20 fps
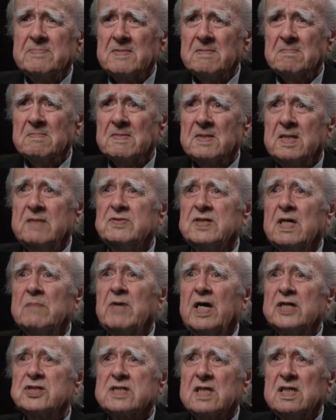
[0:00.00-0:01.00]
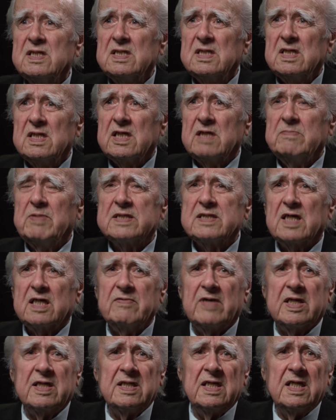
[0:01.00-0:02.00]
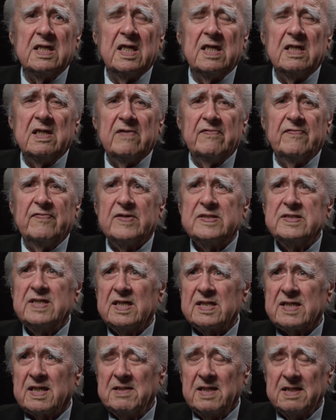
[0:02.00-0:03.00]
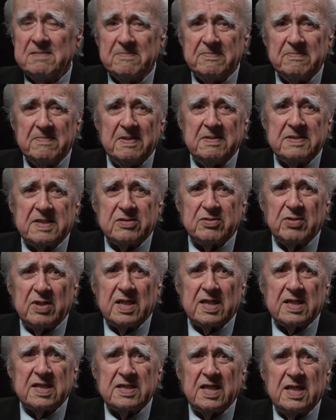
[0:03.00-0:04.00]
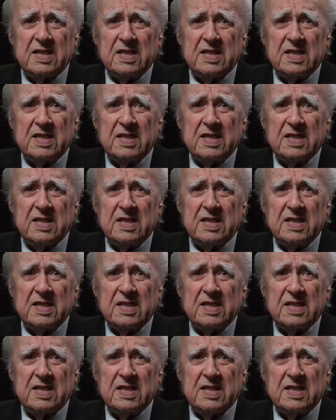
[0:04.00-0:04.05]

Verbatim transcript: commanders. They all died, and all the mast.